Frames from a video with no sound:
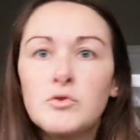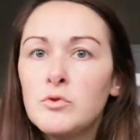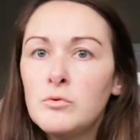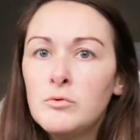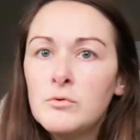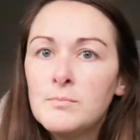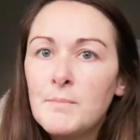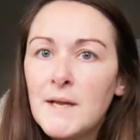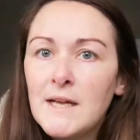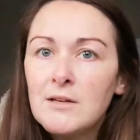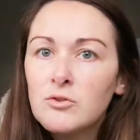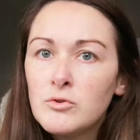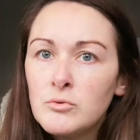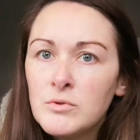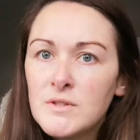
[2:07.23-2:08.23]
too
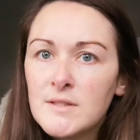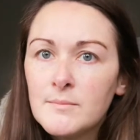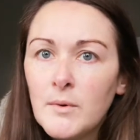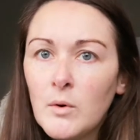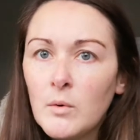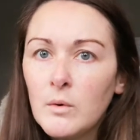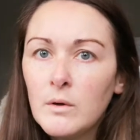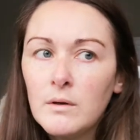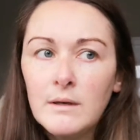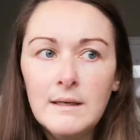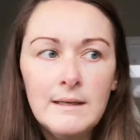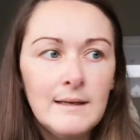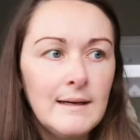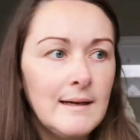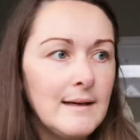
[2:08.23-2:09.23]
big, too
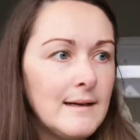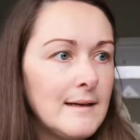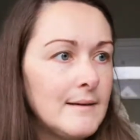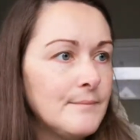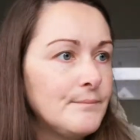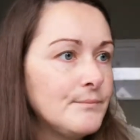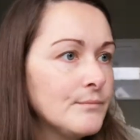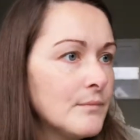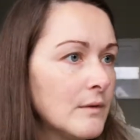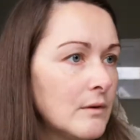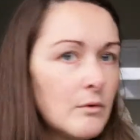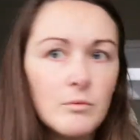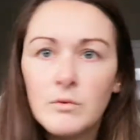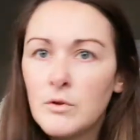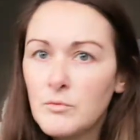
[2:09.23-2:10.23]
small, you
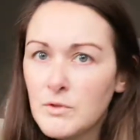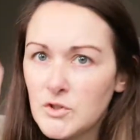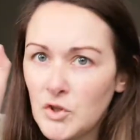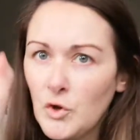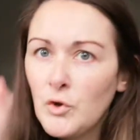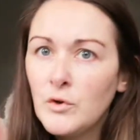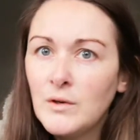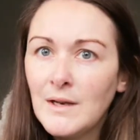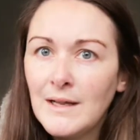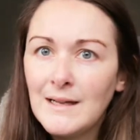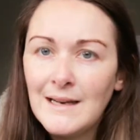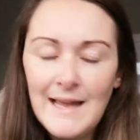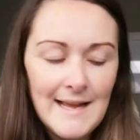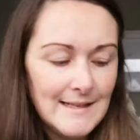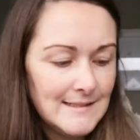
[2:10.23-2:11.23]
know, the return
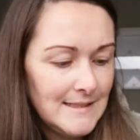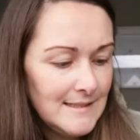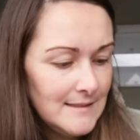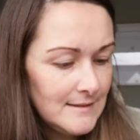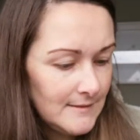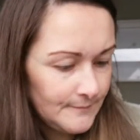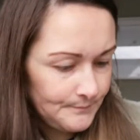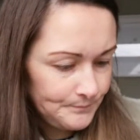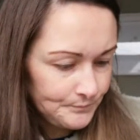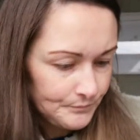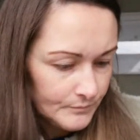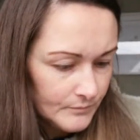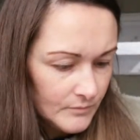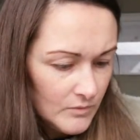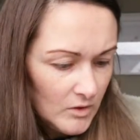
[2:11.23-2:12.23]
like letters.
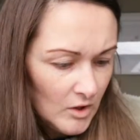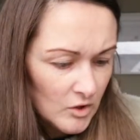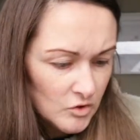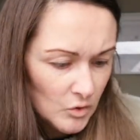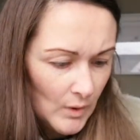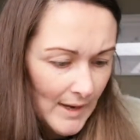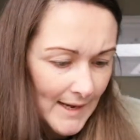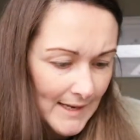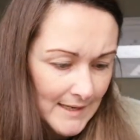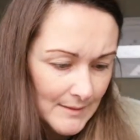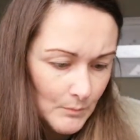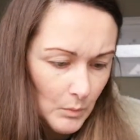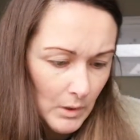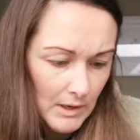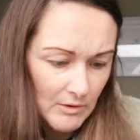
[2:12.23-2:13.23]
So I
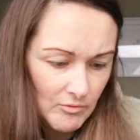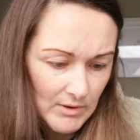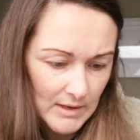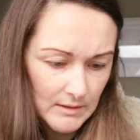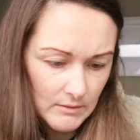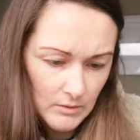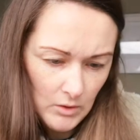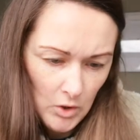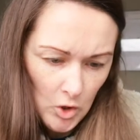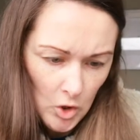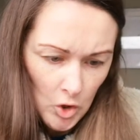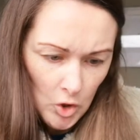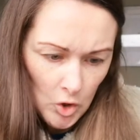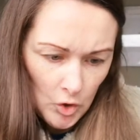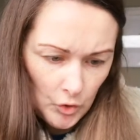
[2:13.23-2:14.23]
am wearing
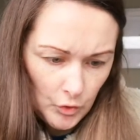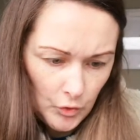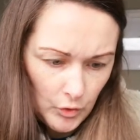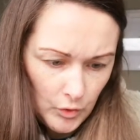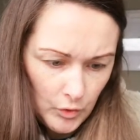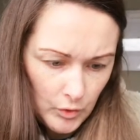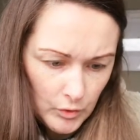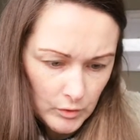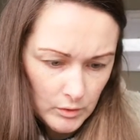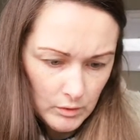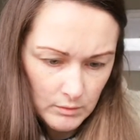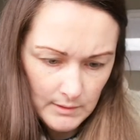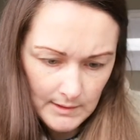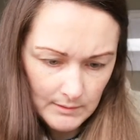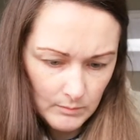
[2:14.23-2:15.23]
the,
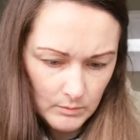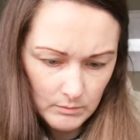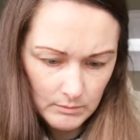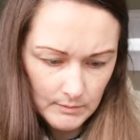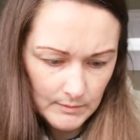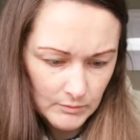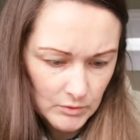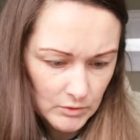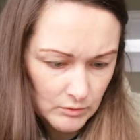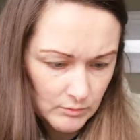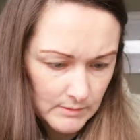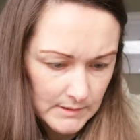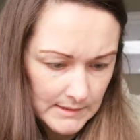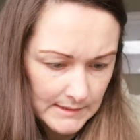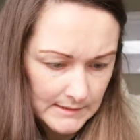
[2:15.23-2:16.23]
I'm just
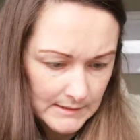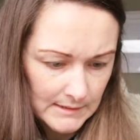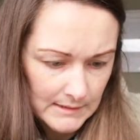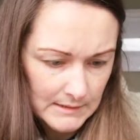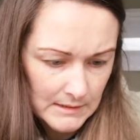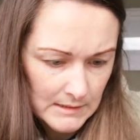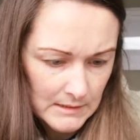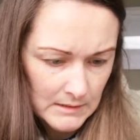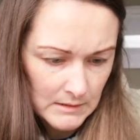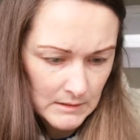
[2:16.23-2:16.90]
too excited.